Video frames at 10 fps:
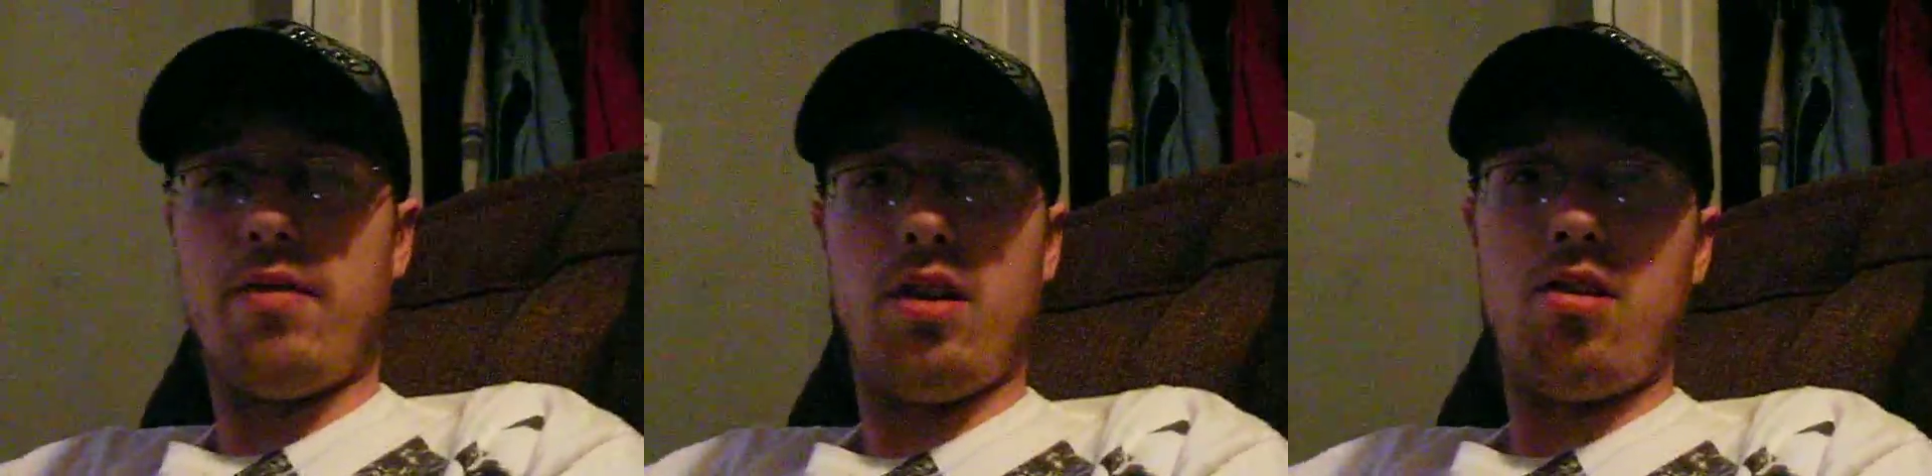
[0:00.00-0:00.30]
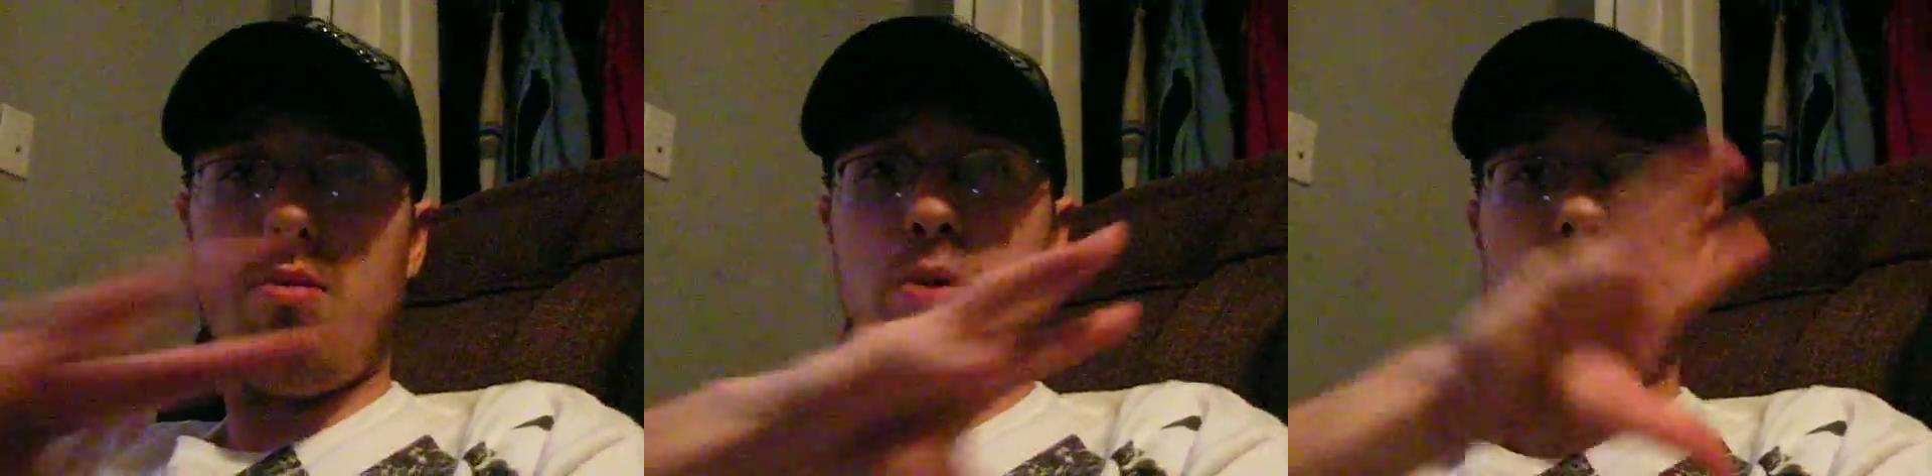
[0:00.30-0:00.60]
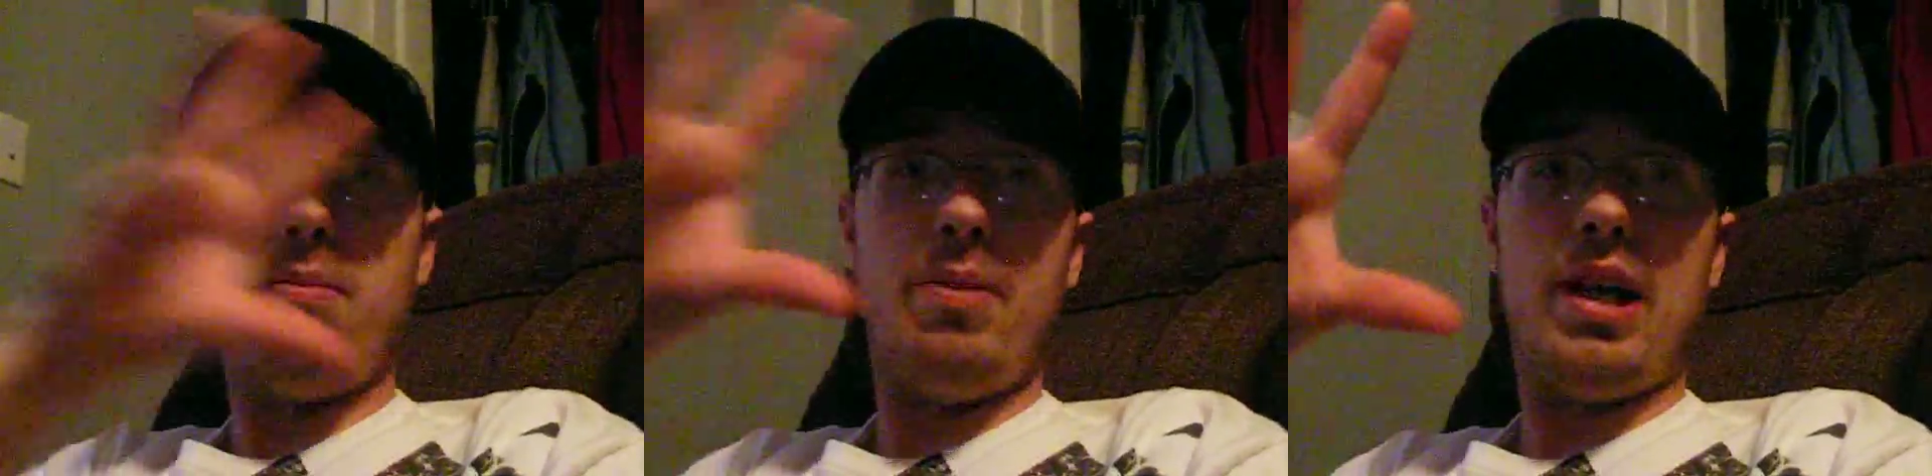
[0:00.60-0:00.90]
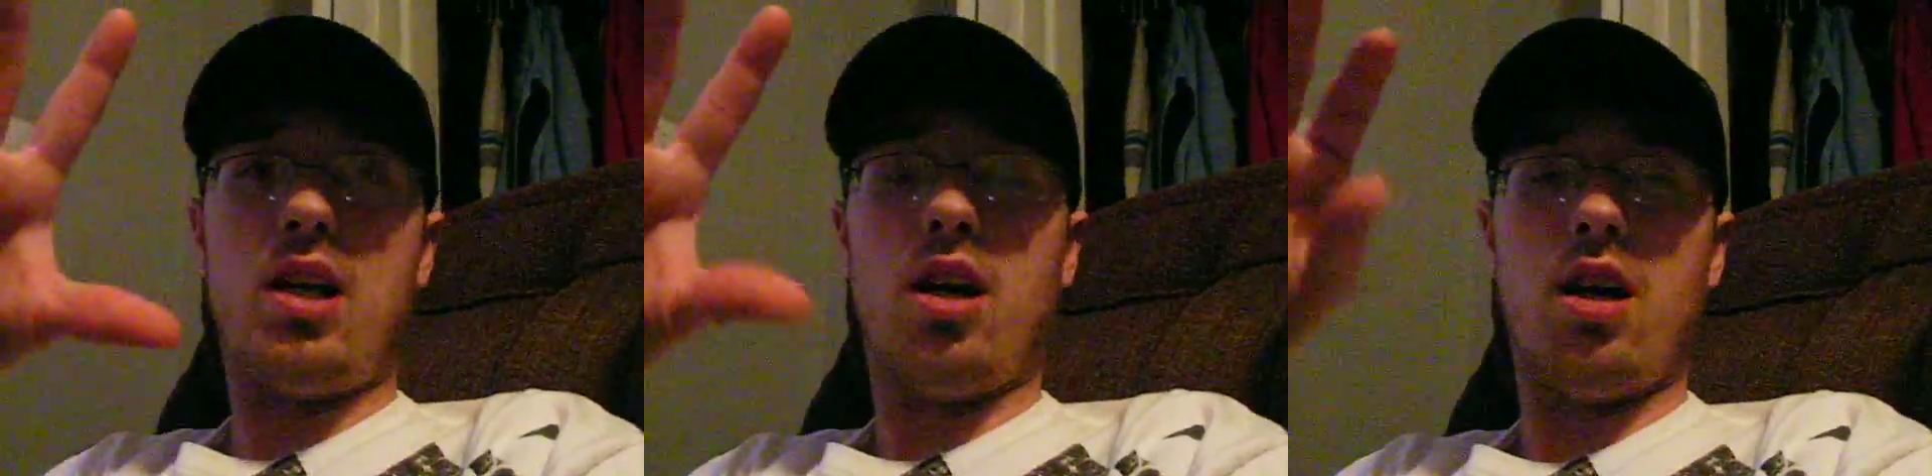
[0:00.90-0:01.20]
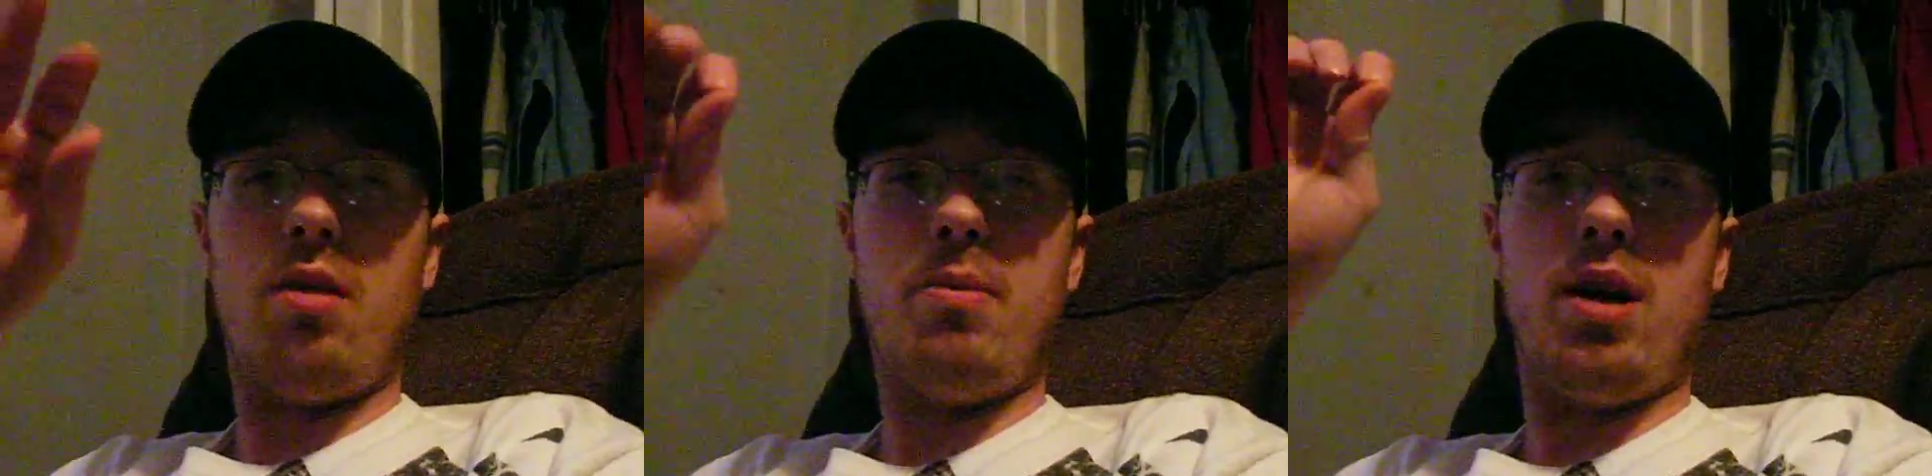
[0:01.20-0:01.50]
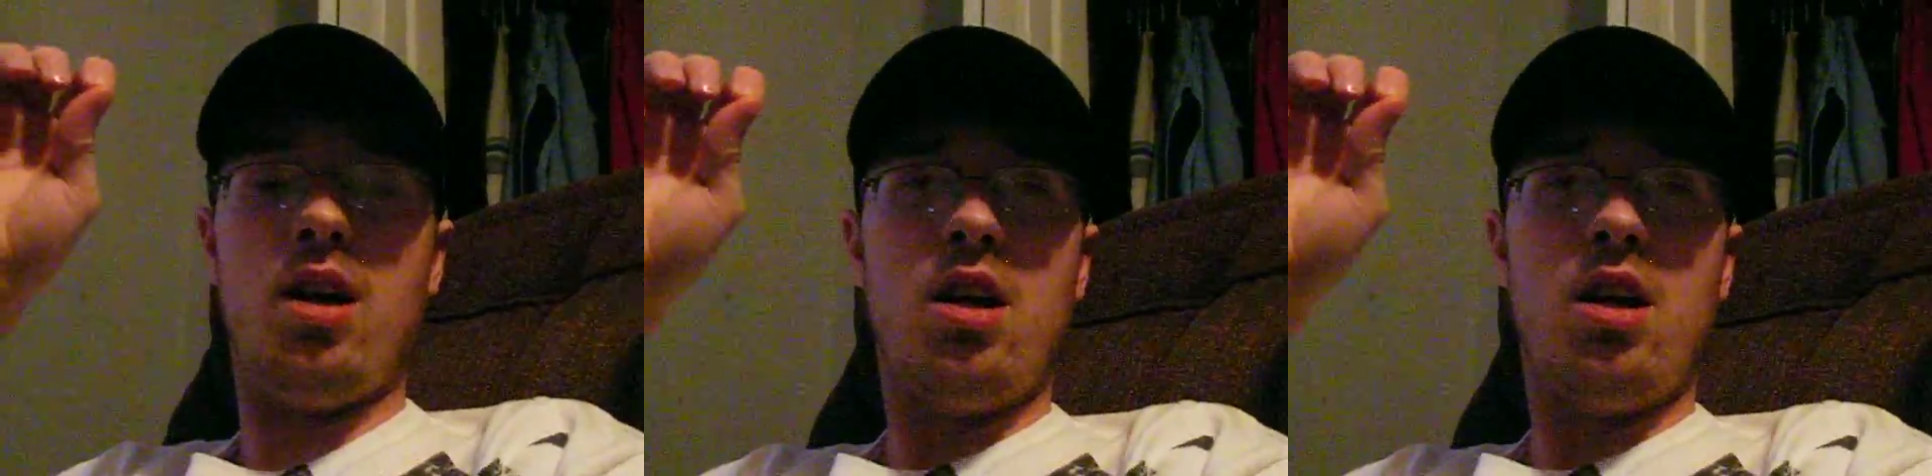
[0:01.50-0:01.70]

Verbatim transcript: a super big card, but